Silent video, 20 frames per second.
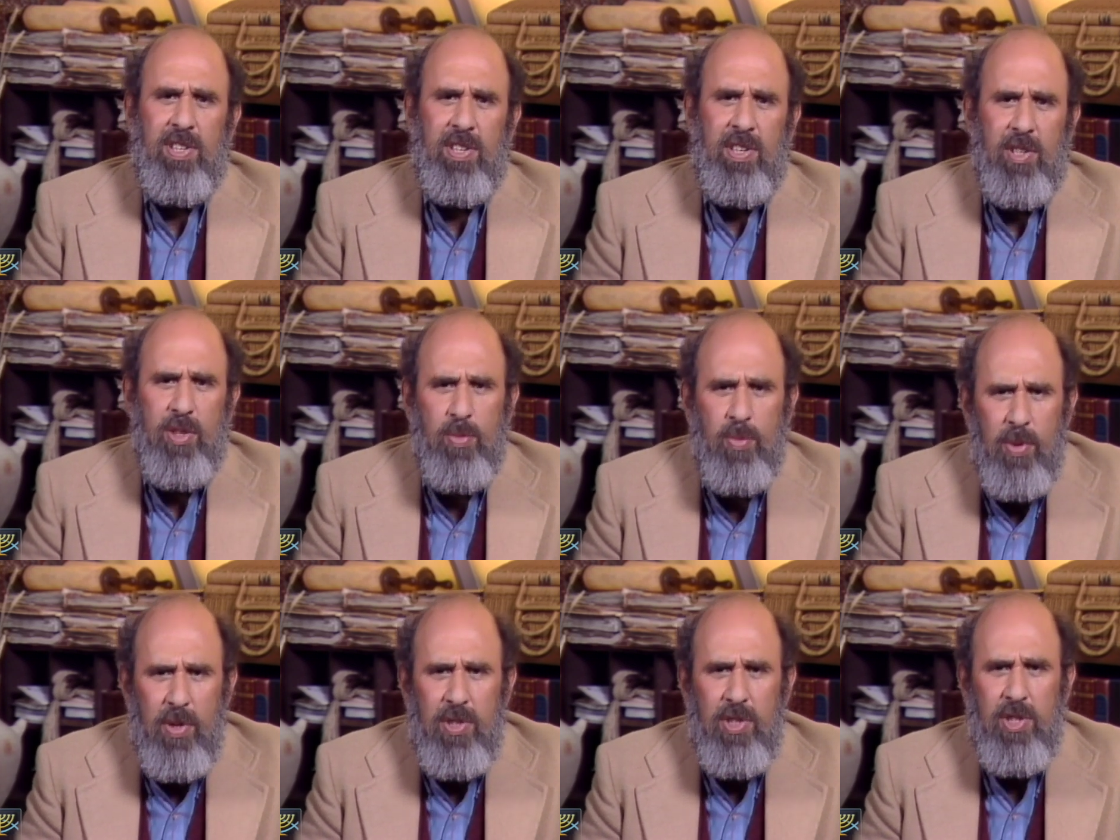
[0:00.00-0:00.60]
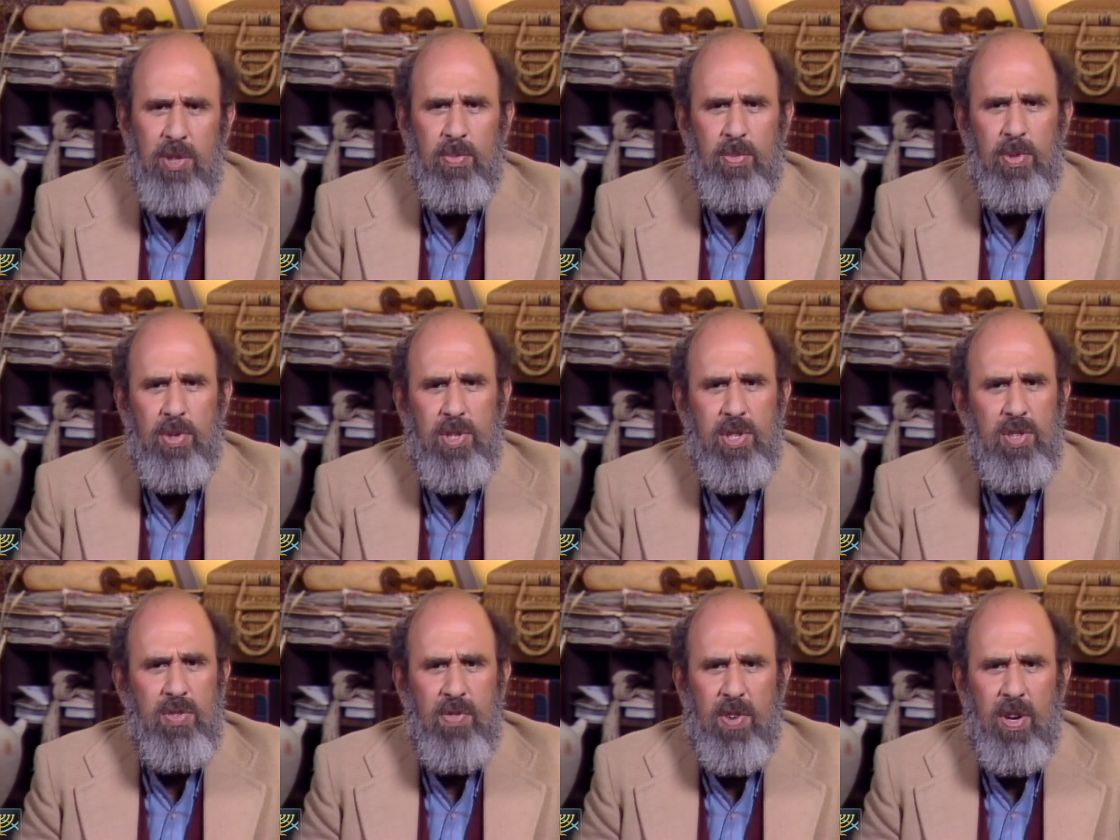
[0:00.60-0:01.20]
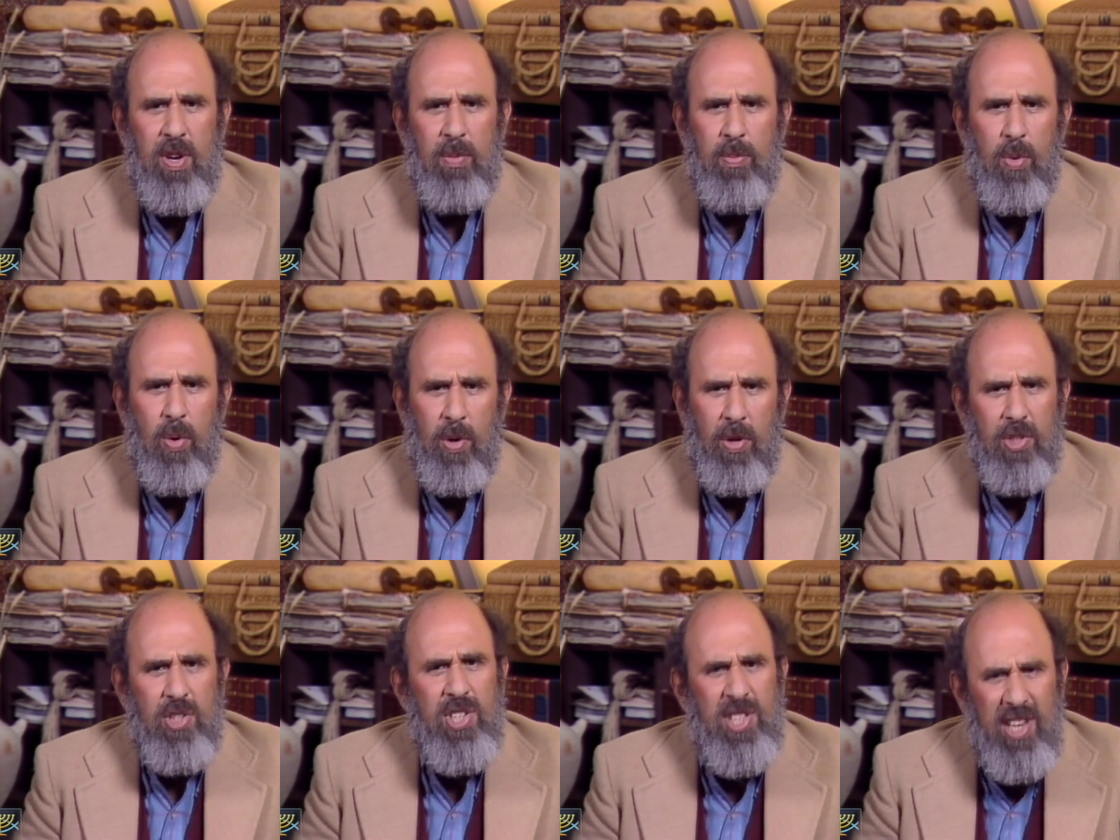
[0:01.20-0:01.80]
in its principles, is very
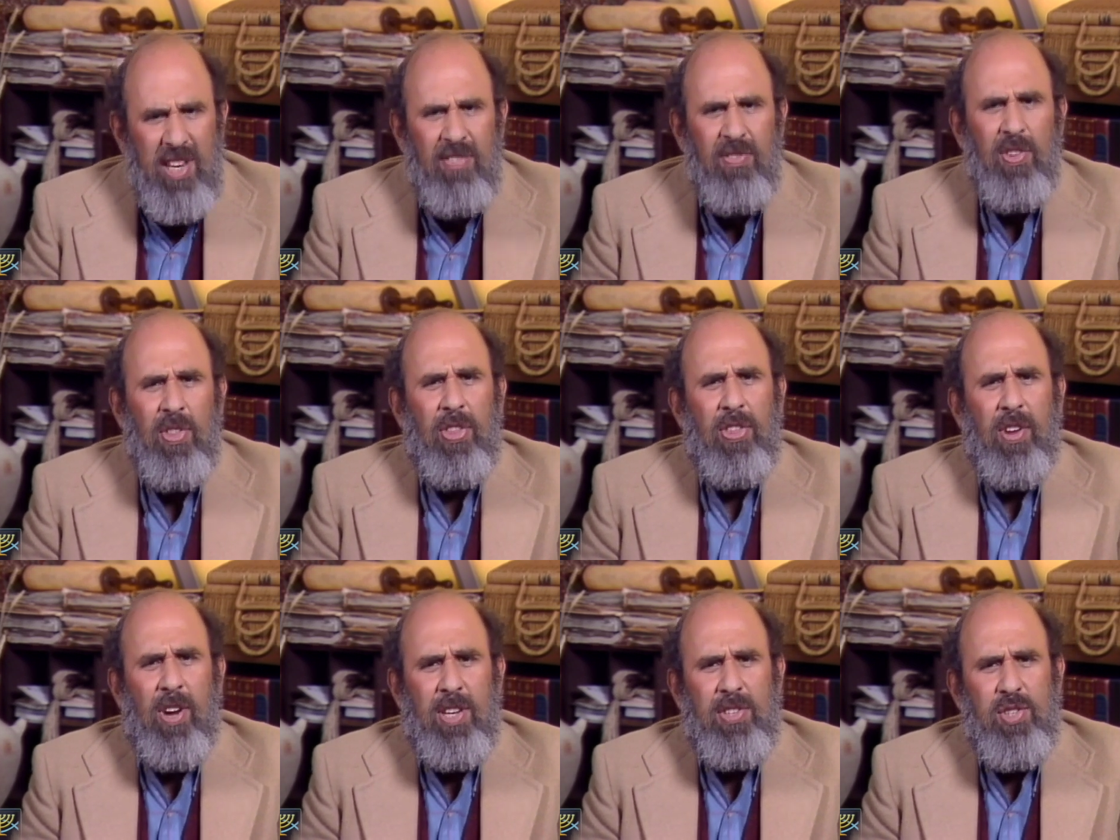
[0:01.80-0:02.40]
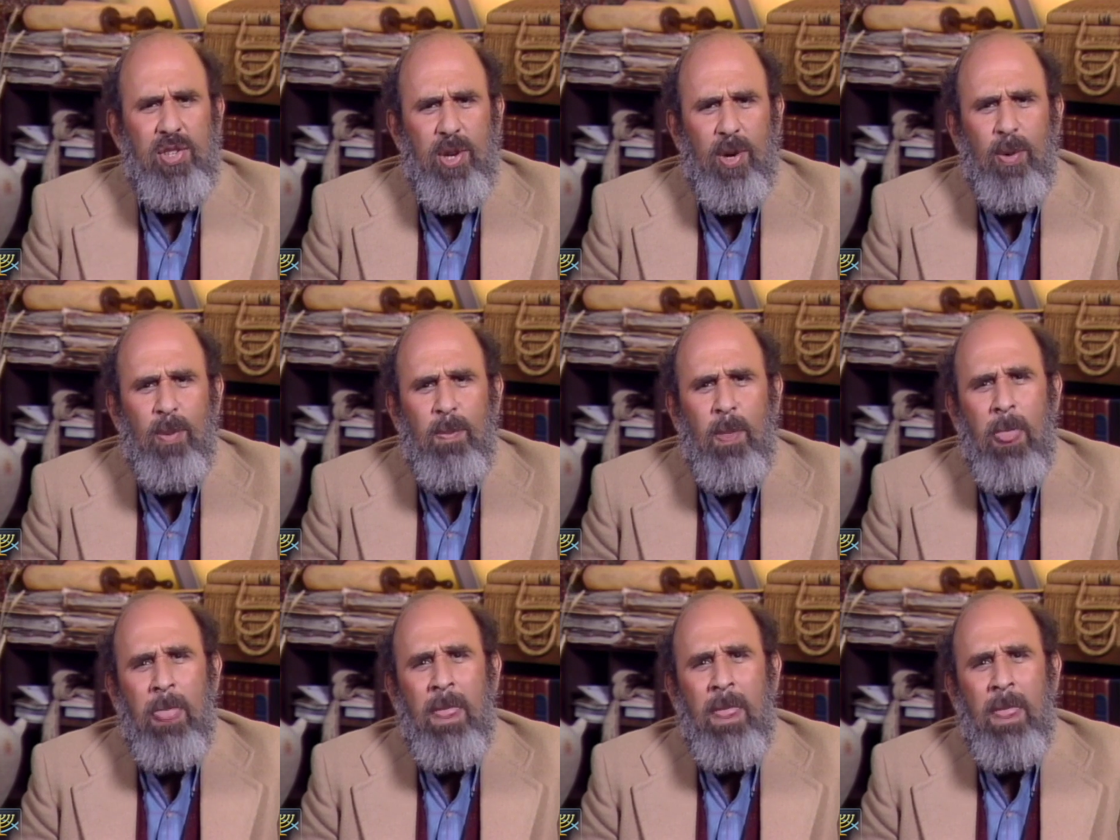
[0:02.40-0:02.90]
important. Stephen thought so.